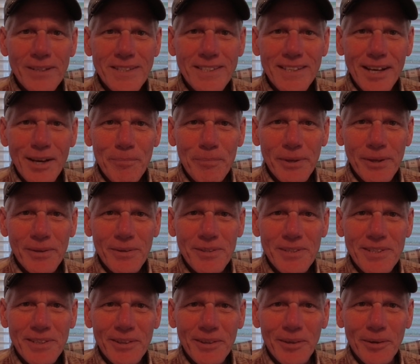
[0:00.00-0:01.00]
What's up,
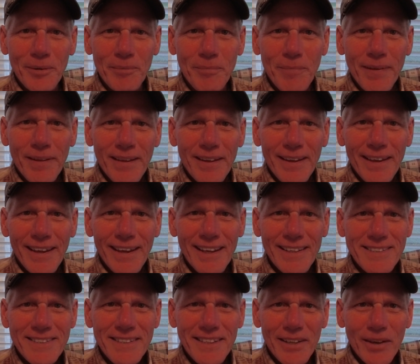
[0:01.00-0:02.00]
YouTube?
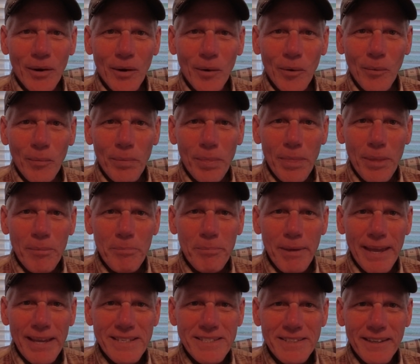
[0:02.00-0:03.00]
It's the old
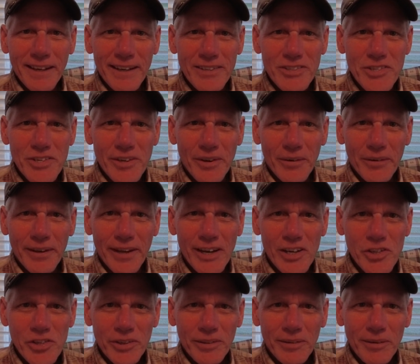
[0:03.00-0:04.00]
Bayside
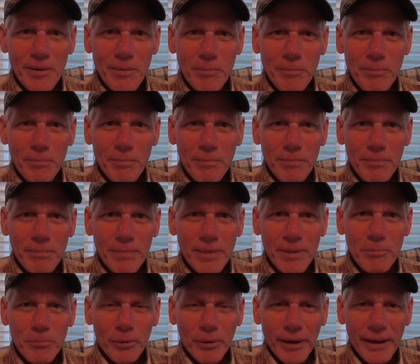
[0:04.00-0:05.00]
geocacher,
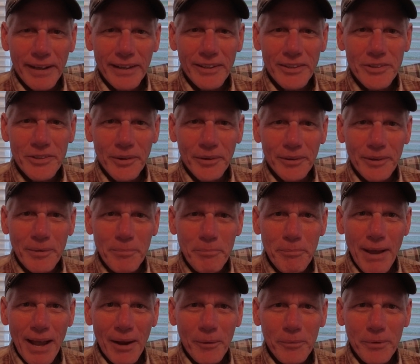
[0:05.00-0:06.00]
Brian Katona,
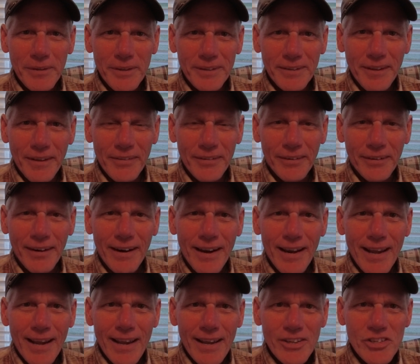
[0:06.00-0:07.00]
back with another
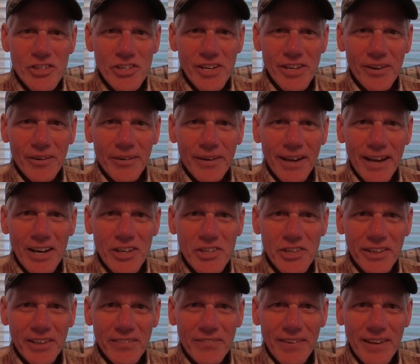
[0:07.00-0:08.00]

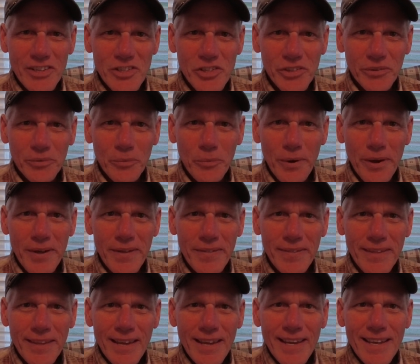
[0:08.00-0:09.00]
geocaching adventure
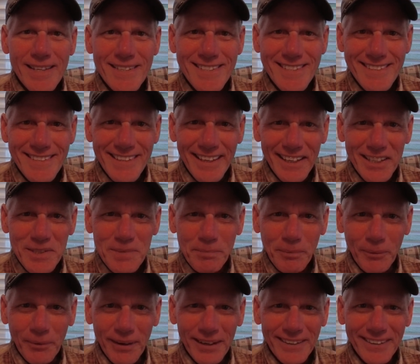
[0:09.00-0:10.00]
with
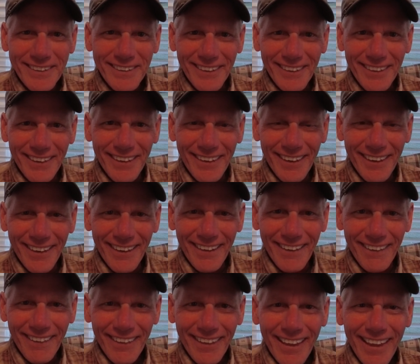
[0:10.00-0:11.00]
Sticksport
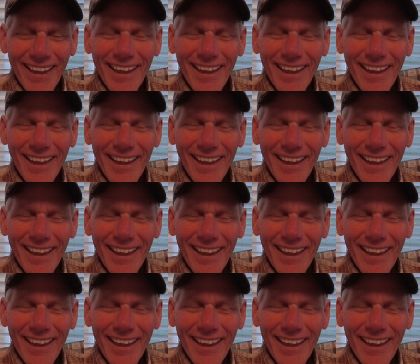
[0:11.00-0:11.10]
Girl.